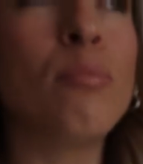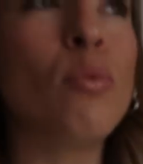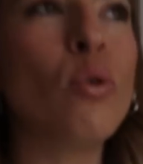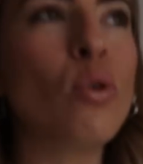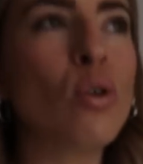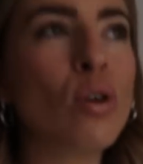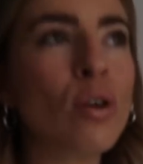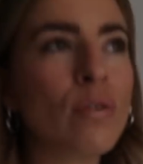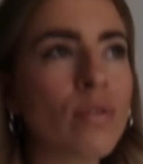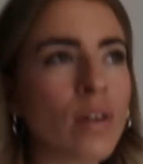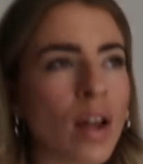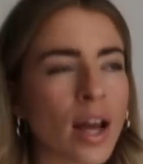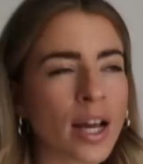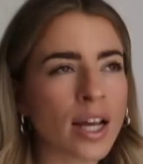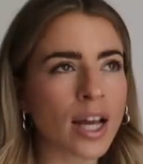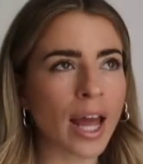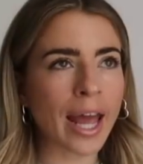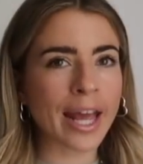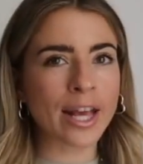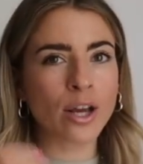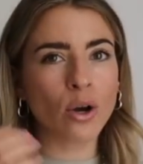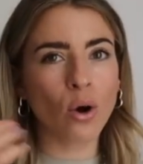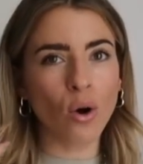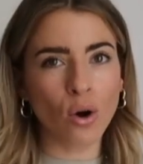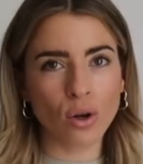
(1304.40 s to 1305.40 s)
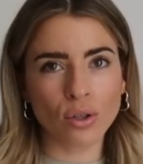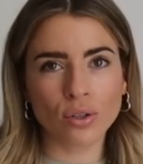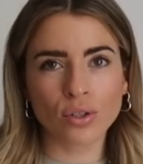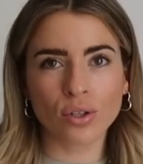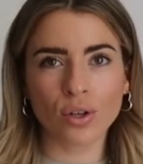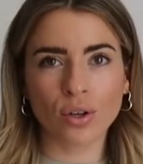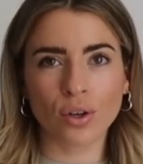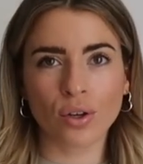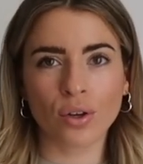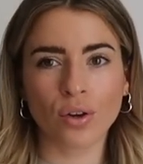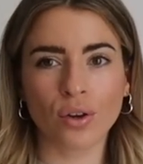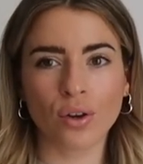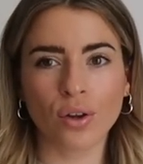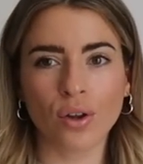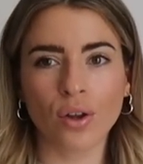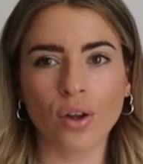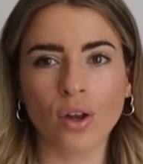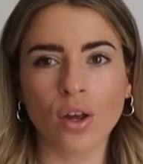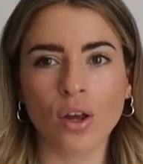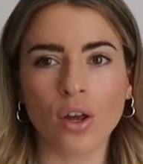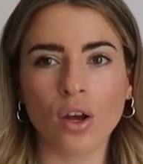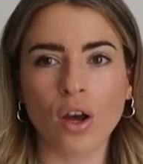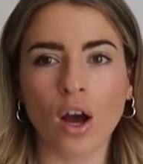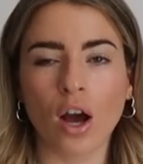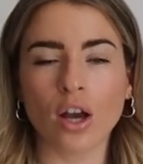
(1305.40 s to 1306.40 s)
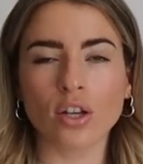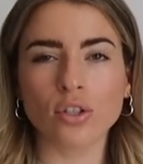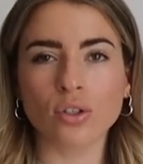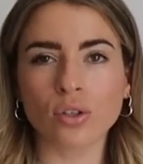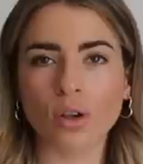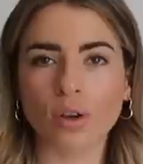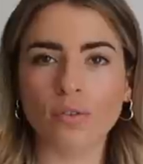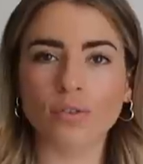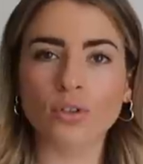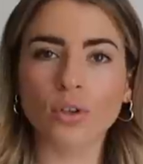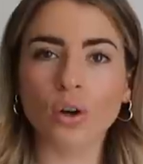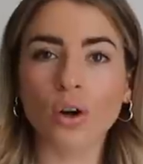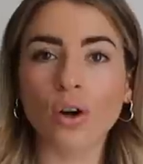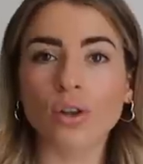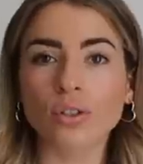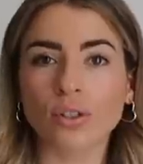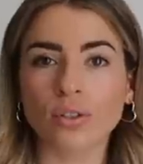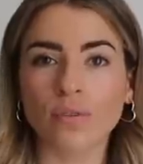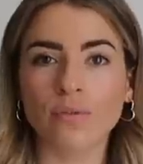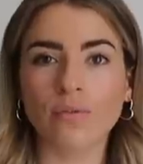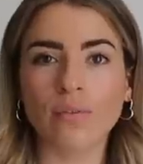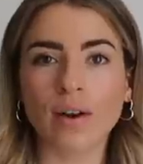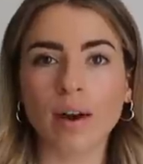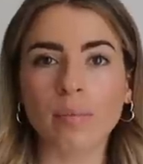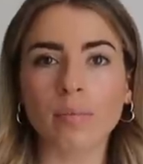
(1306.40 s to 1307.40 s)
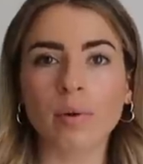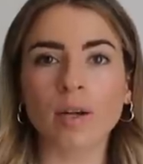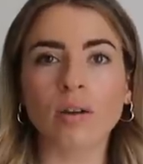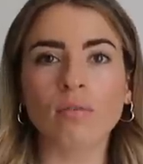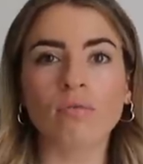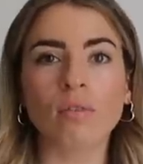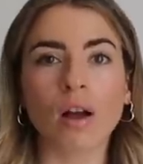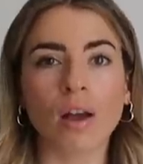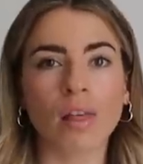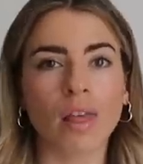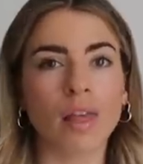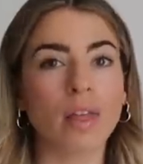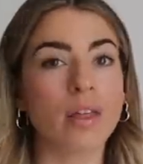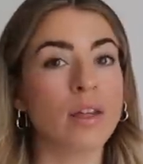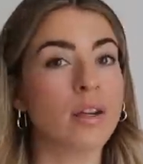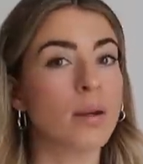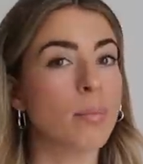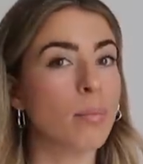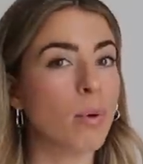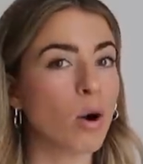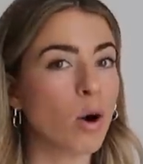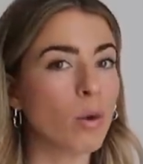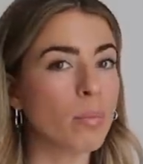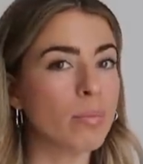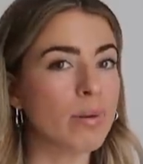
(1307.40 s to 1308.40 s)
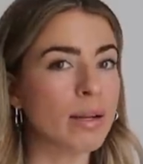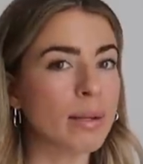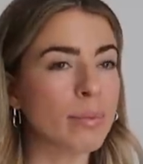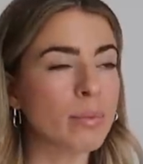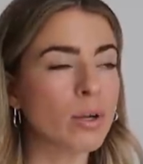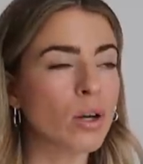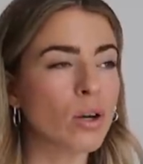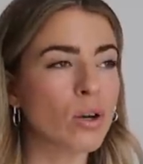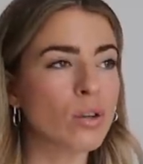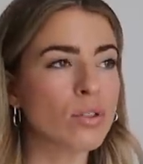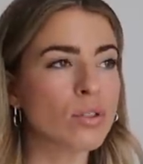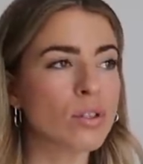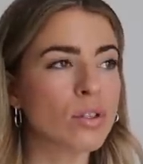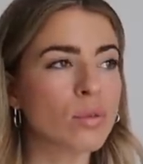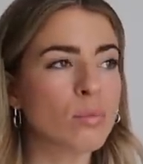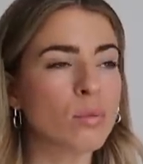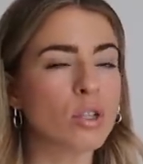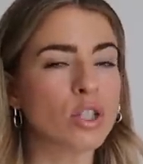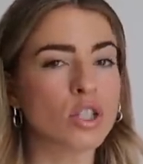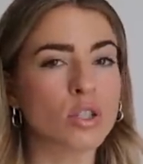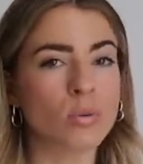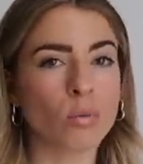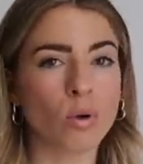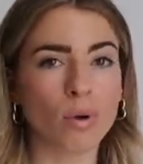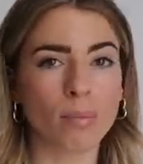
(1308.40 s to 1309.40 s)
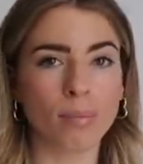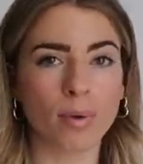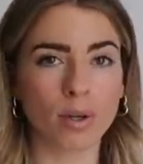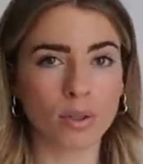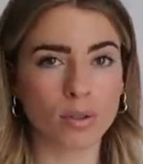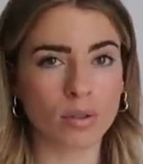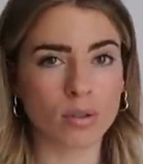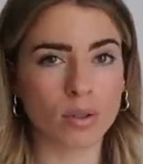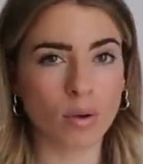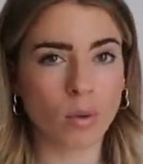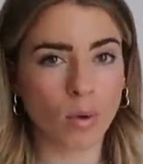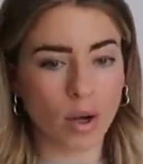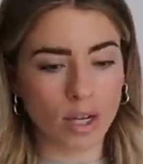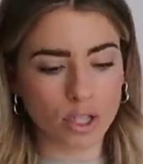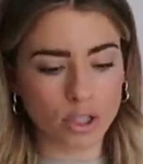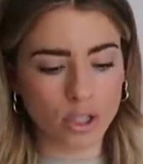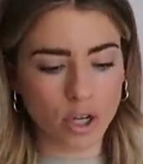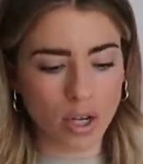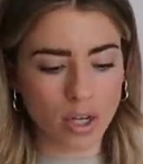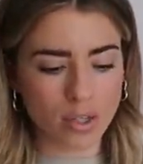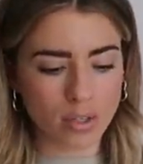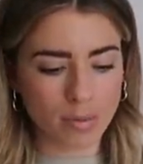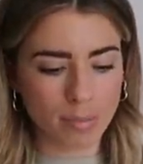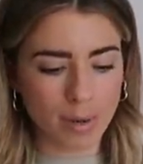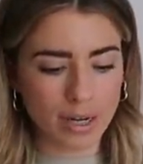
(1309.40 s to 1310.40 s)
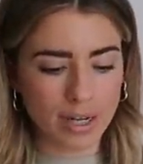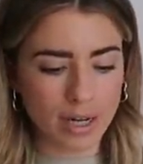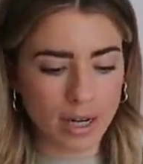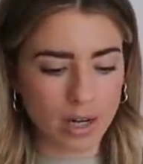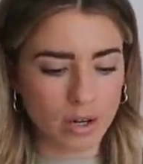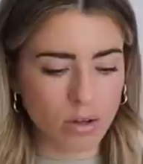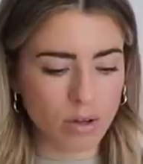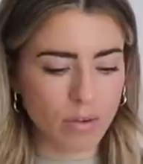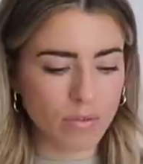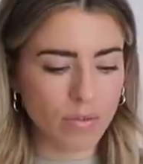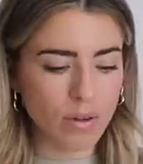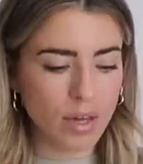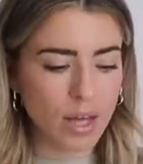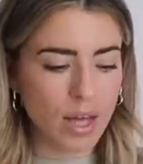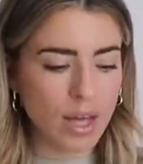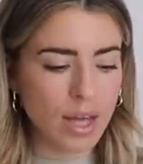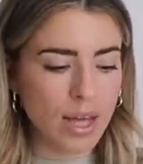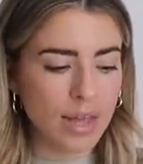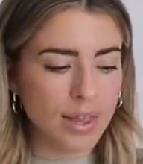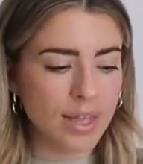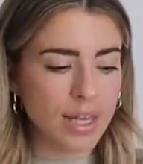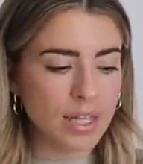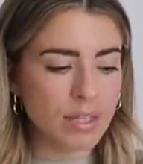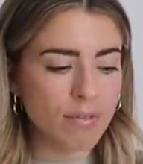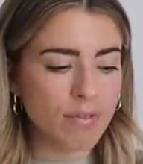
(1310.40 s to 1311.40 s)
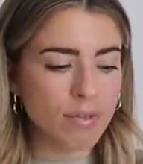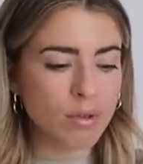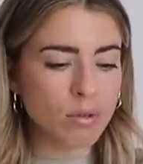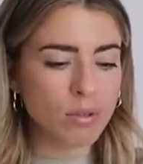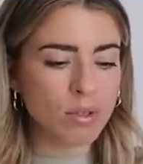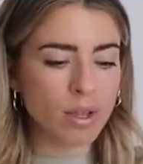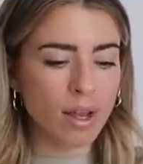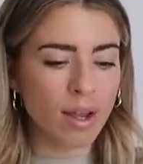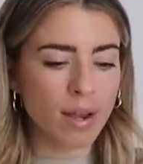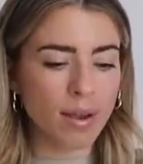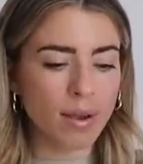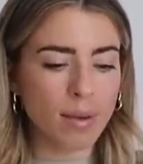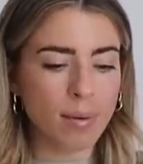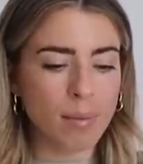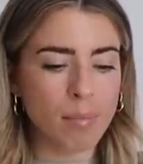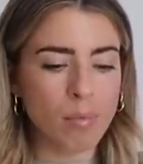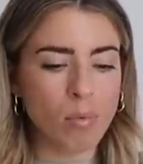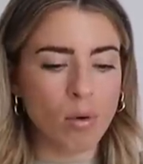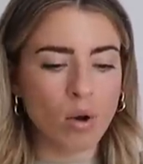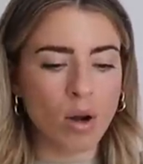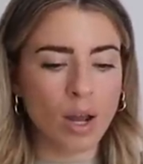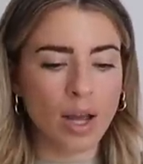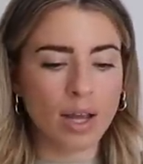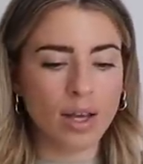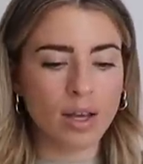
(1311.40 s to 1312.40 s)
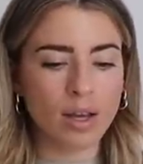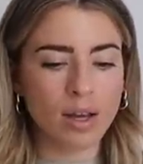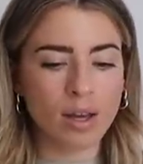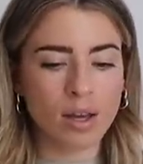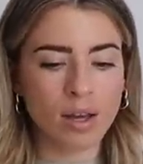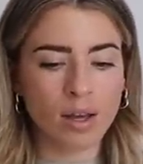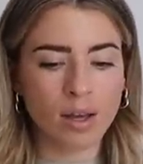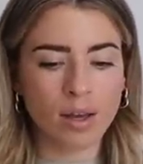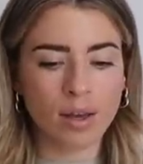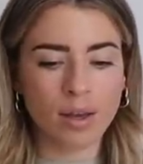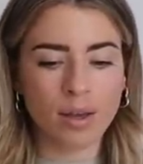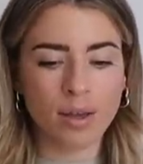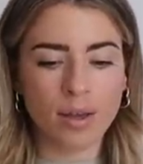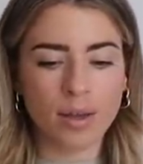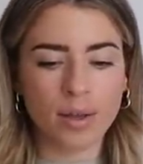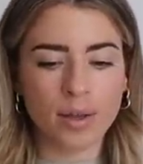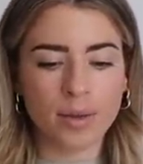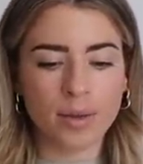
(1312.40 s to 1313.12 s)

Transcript: more of like a cotton a soft cotton fabric rather than a poplin cotton which is what most white shirts made out of this feels like more like a